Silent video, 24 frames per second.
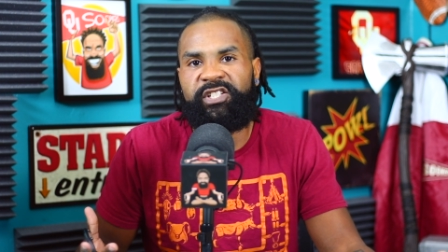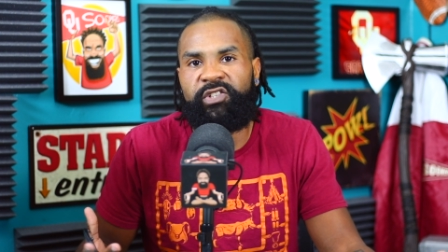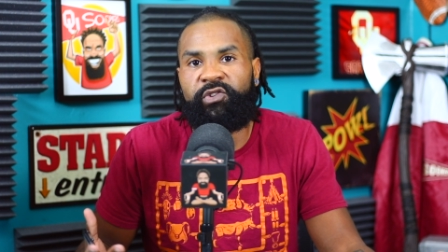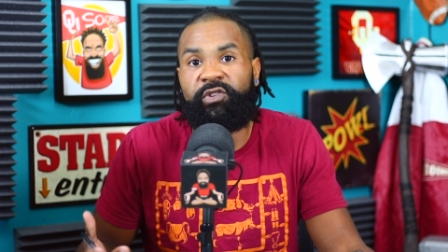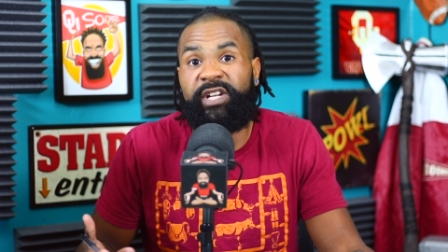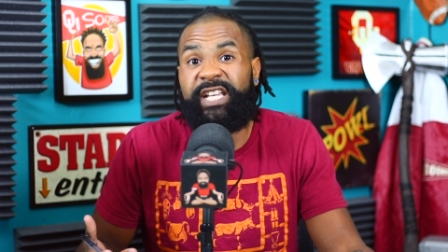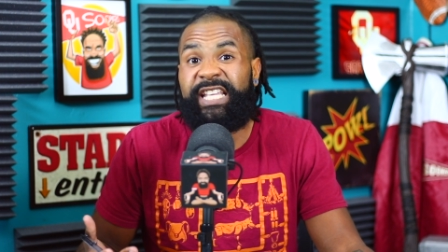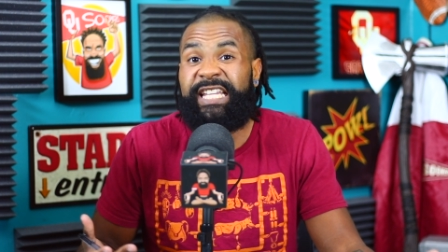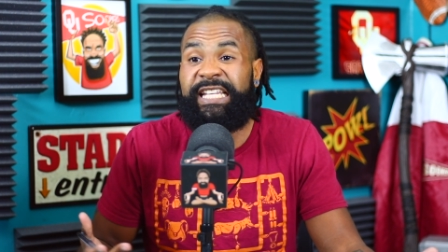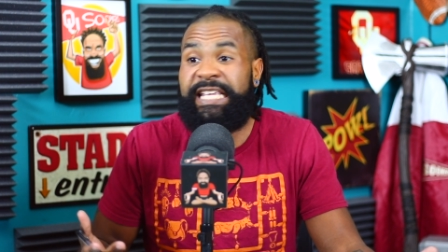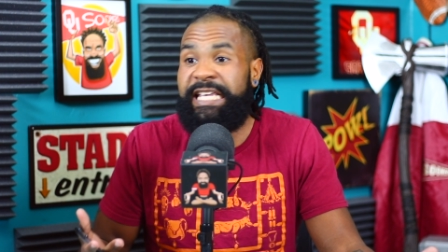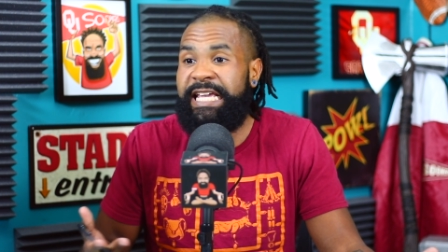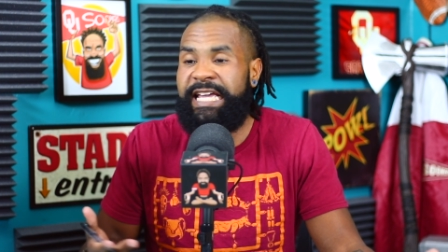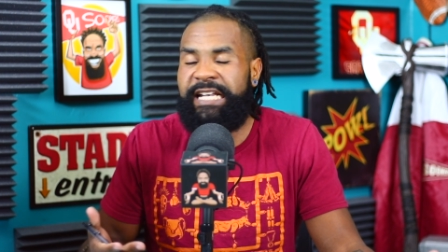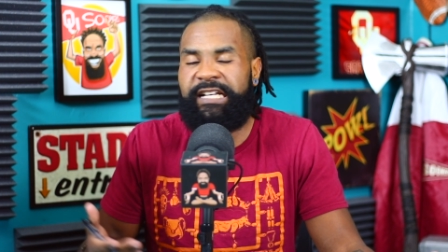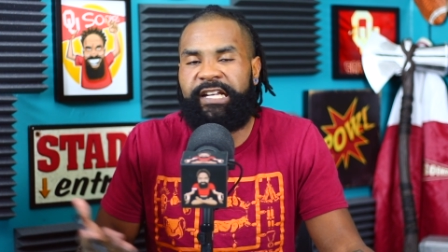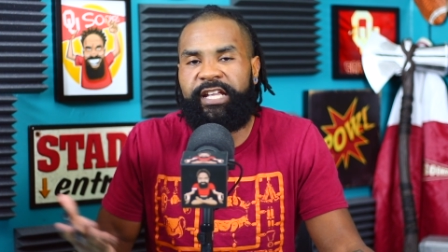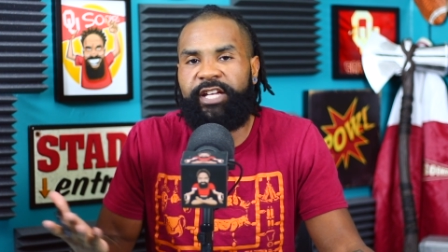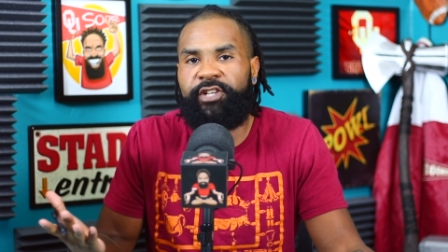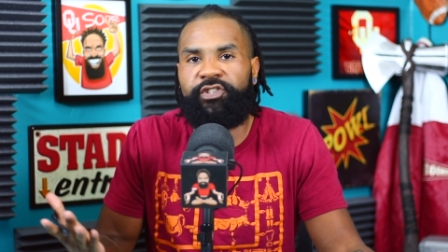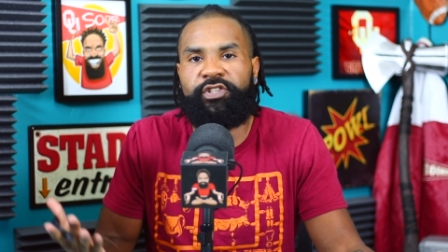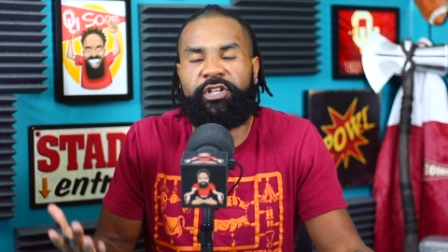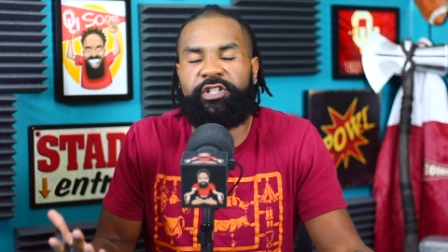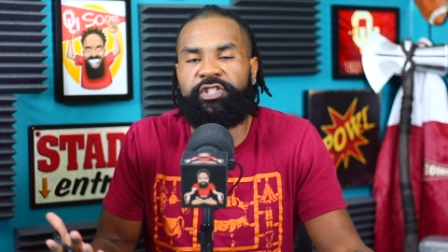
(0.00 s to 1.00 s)
degree and he had
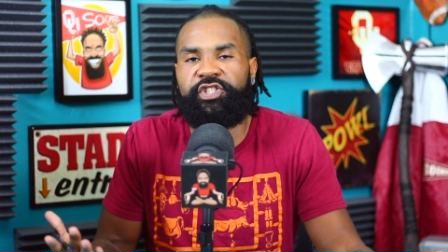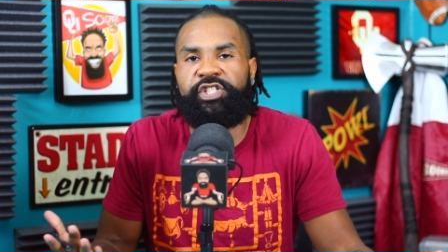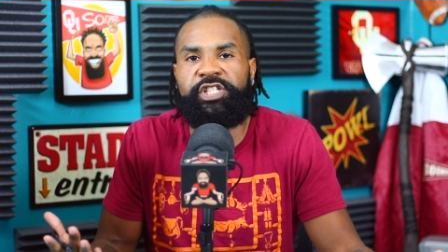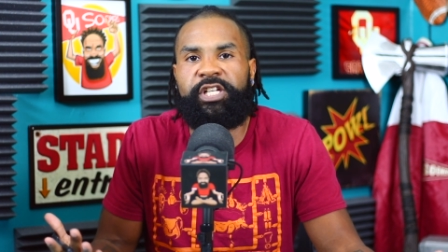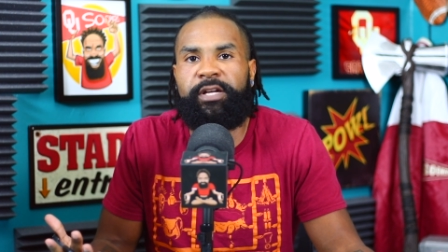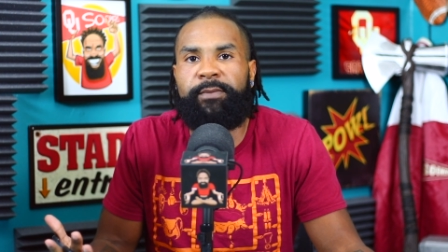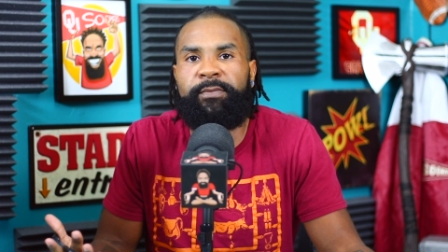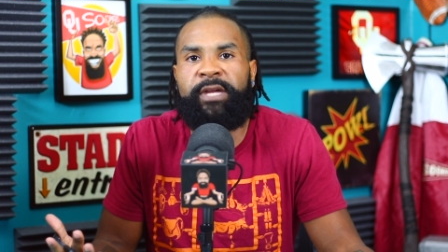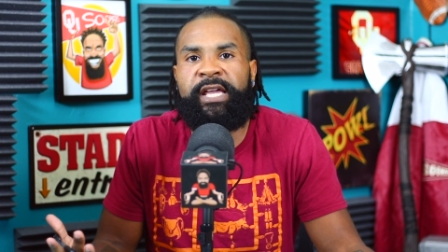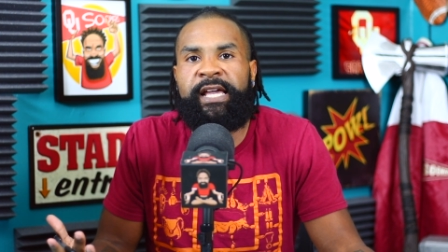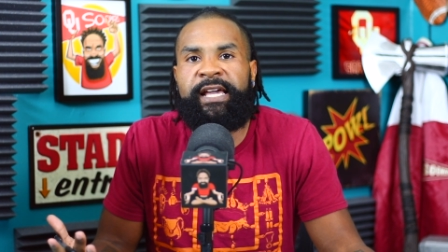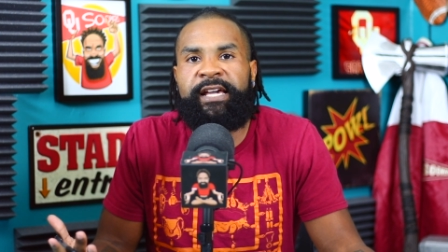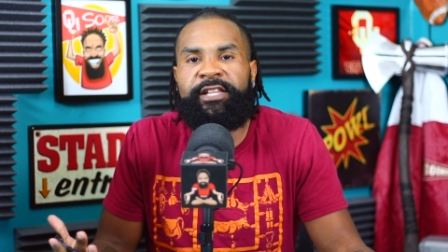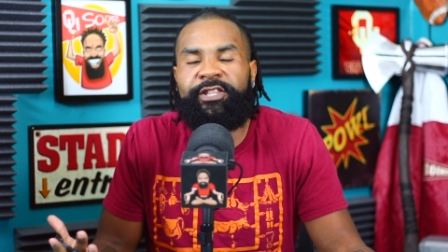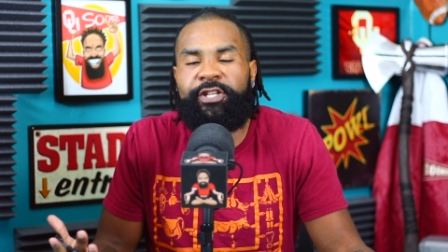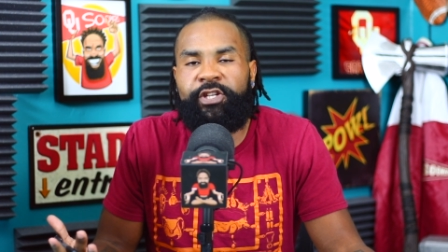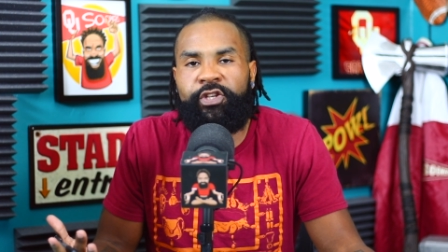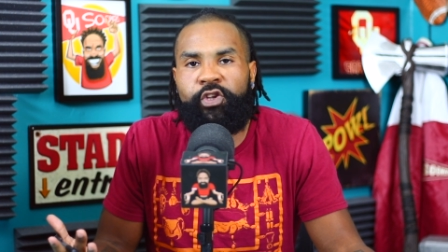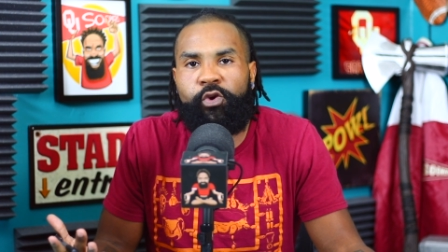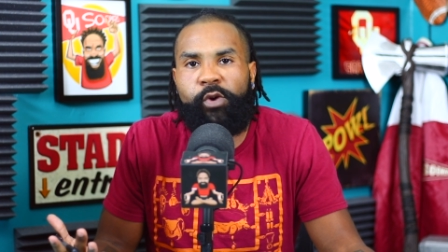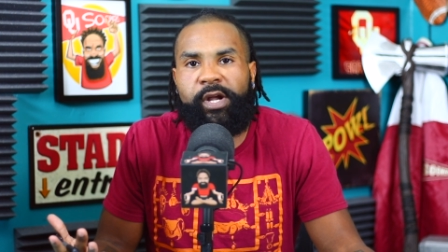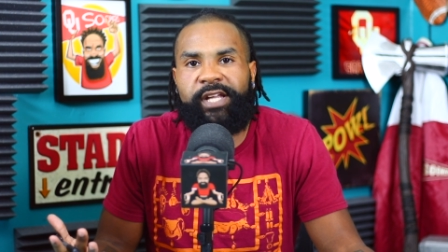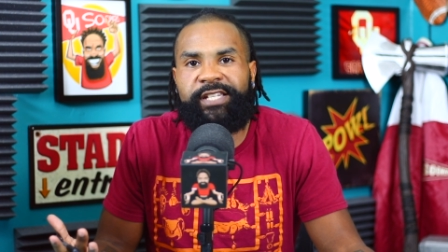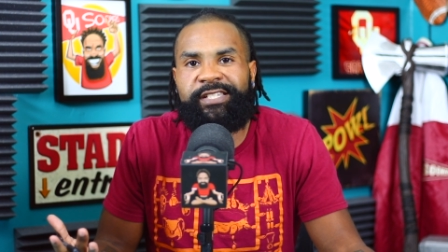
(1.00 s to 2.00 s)
an internship at
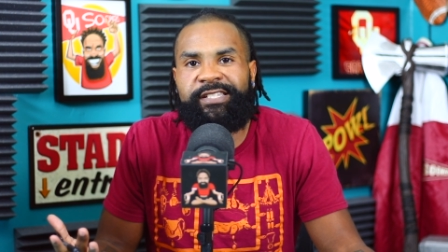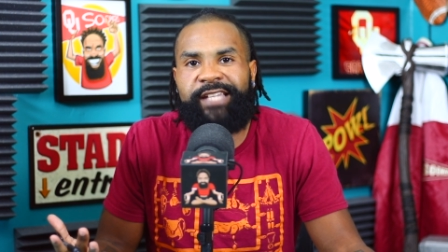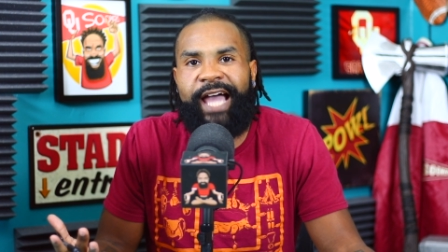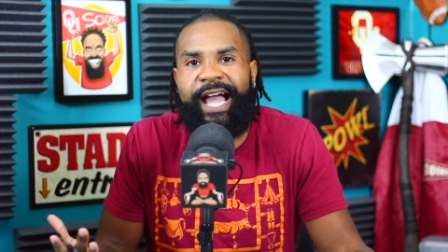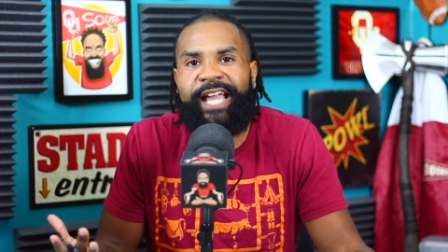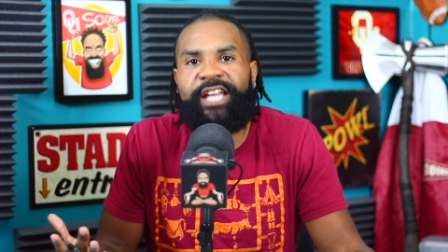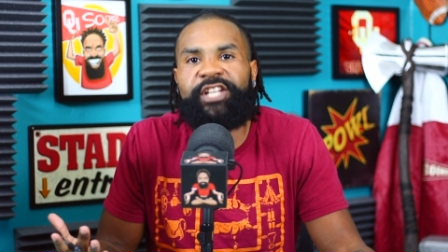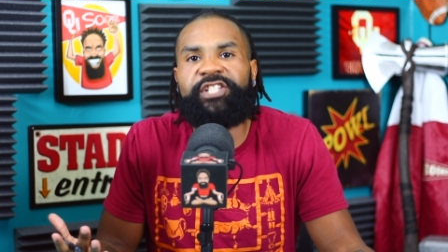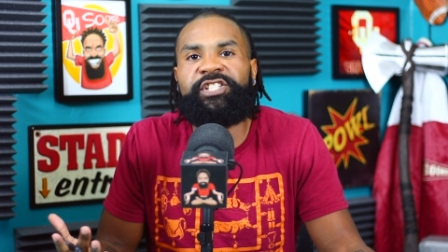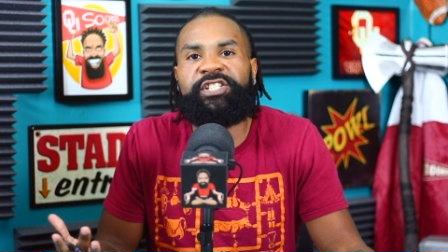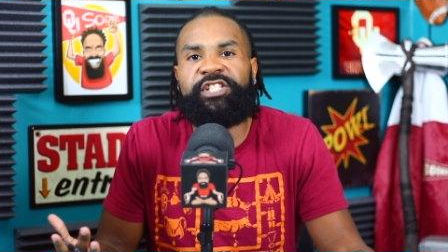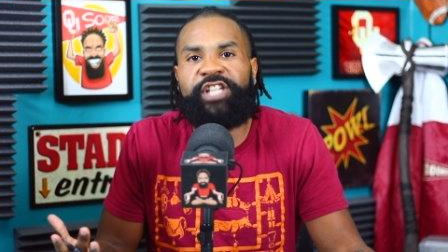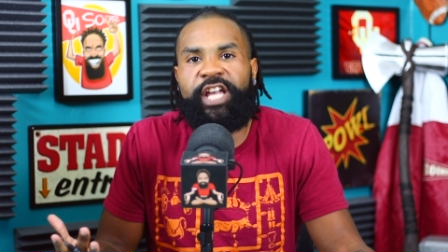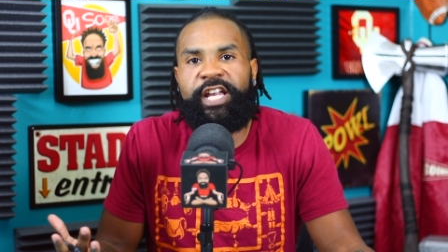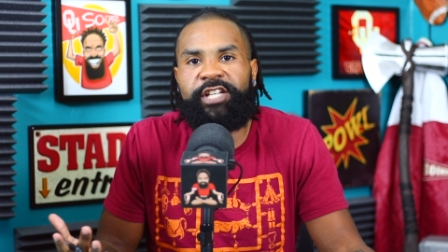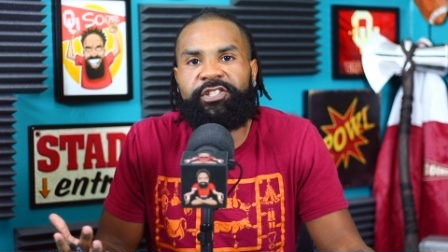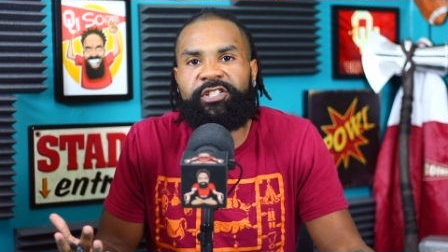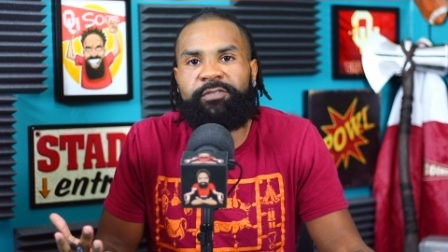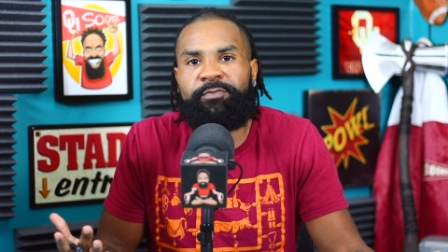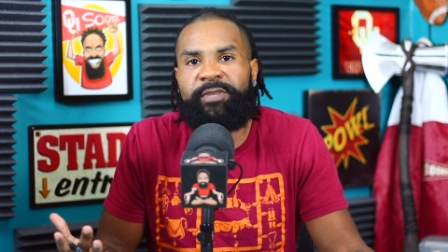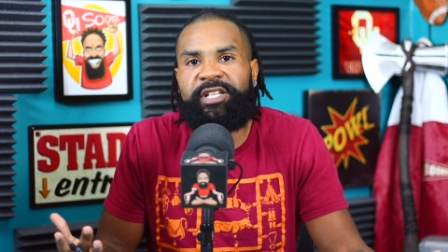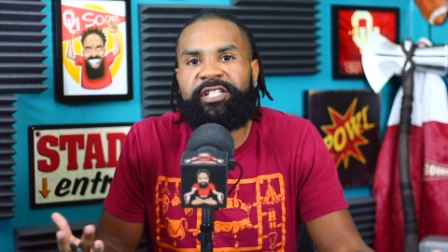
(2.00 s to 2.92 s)
the New York Stock Exchange.